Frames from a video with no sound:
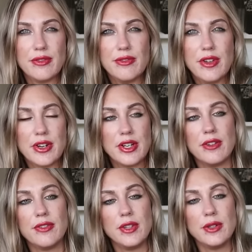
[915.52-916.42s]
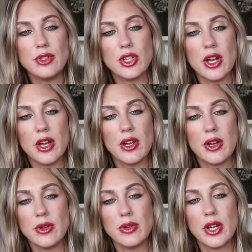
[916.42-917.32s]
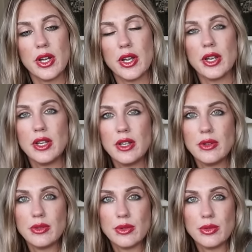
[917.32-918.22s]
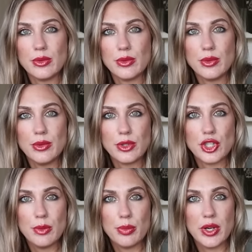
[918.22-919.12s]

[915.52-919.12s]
very fuchsia, okay. Oh, she